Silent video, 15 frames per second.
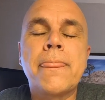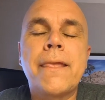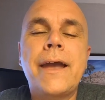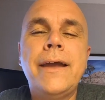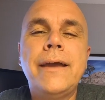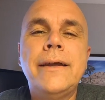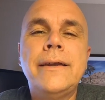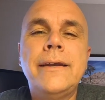
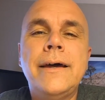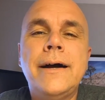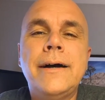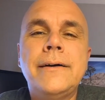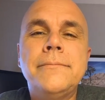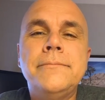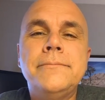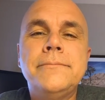
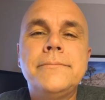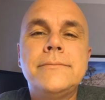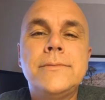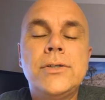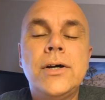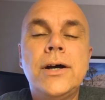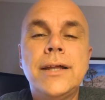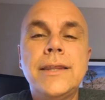And
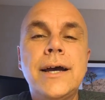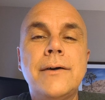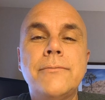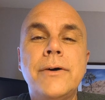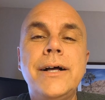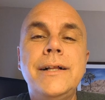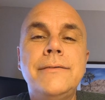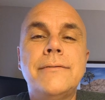so I thought,
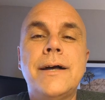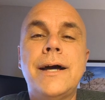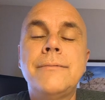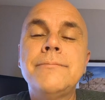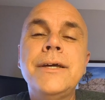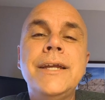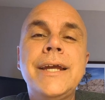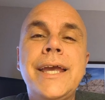well,
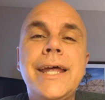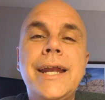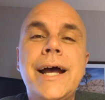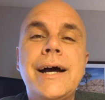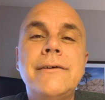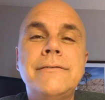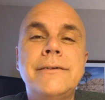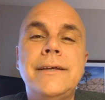I'm going to get
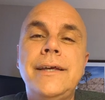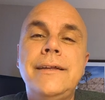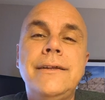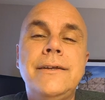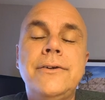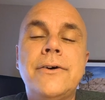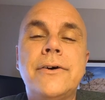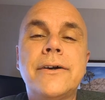out in the
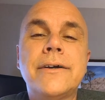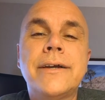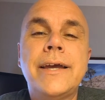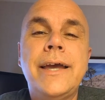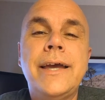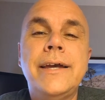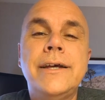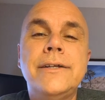dark
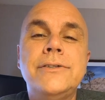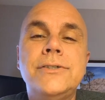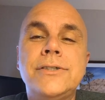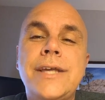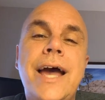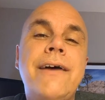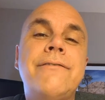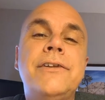and just
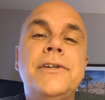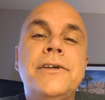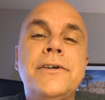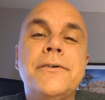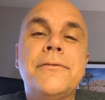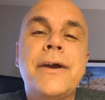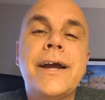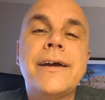have a look
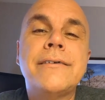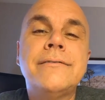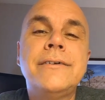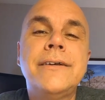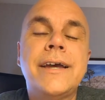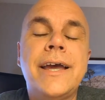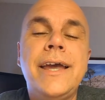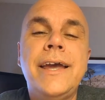
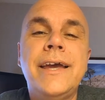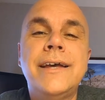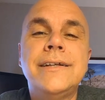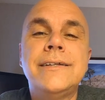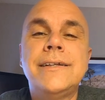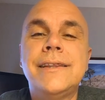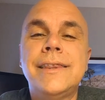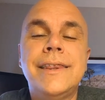around
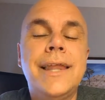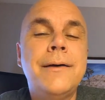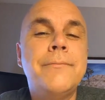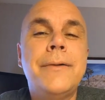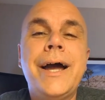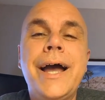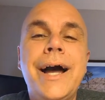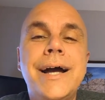and let
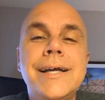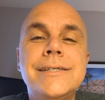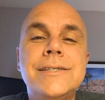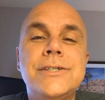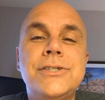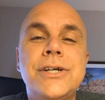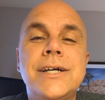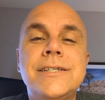my eyes
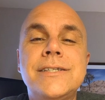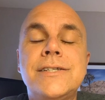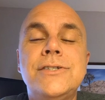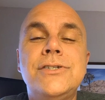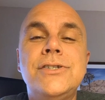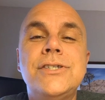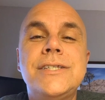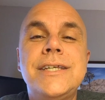adjust
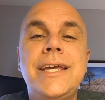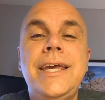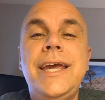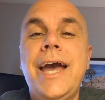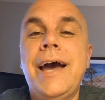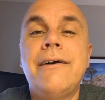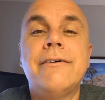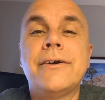and just see
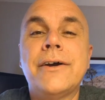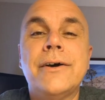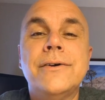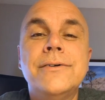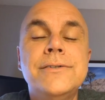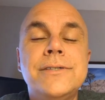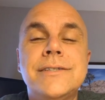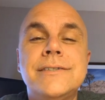how it
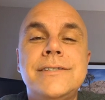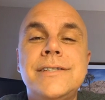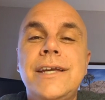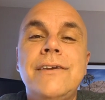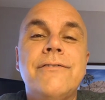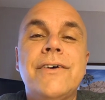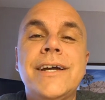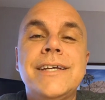goes and see
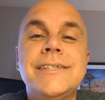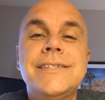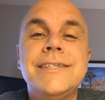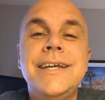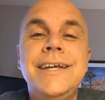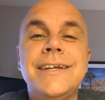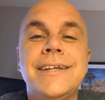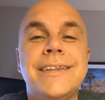if I can
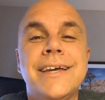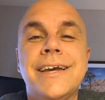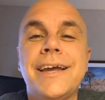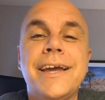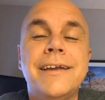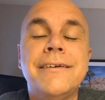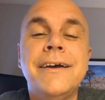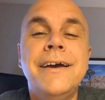see anything.
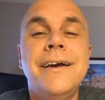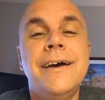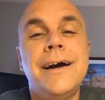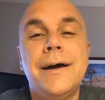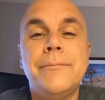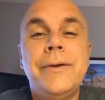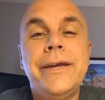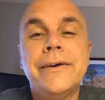And
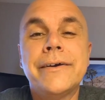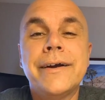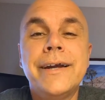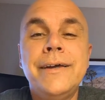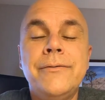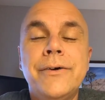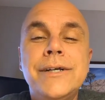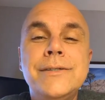I'm here
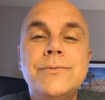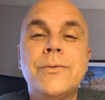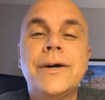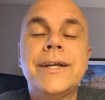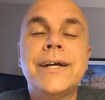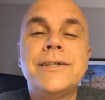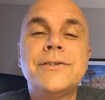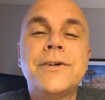anyways, why
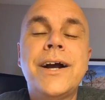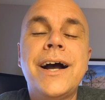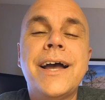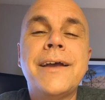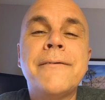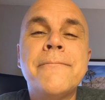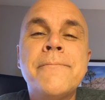not try?